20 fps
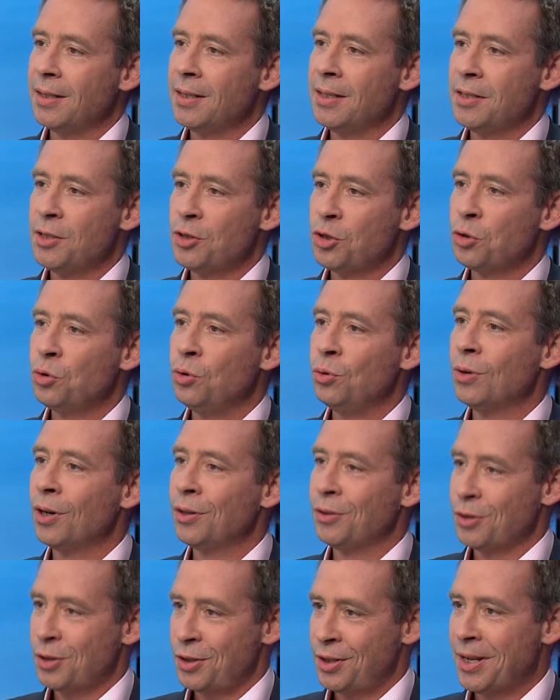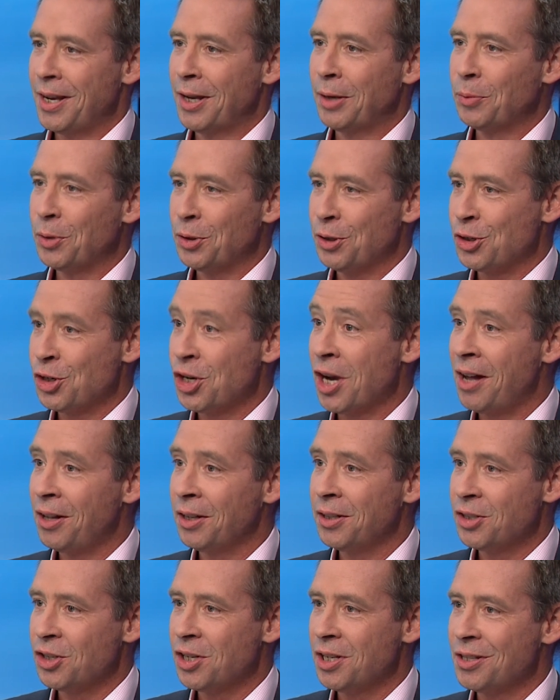is to understand what the
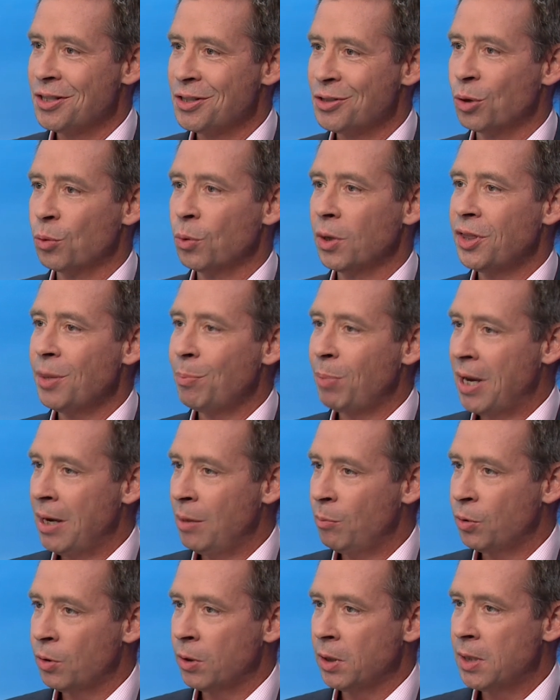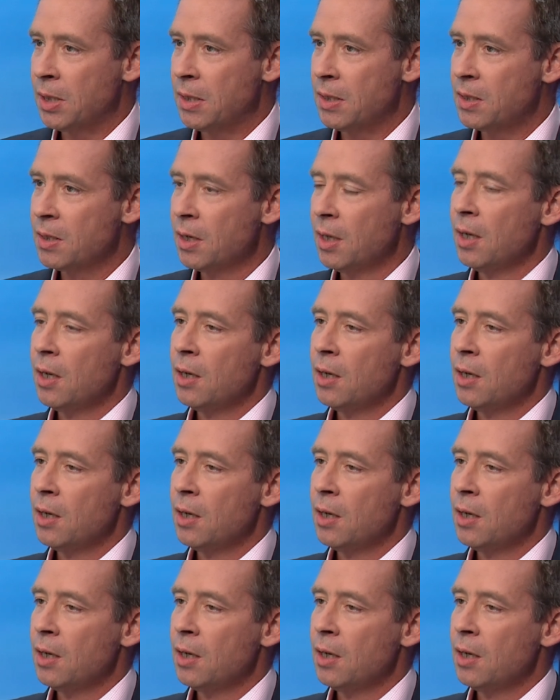challenge is or what the pain point is.